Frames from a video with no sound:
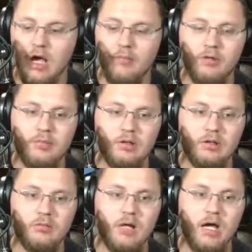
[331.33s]
I'm going to
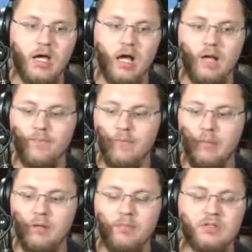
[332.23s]
pull out my, I'm
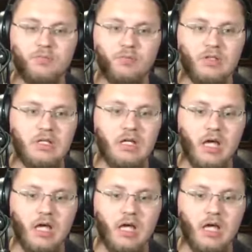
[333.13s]
going to get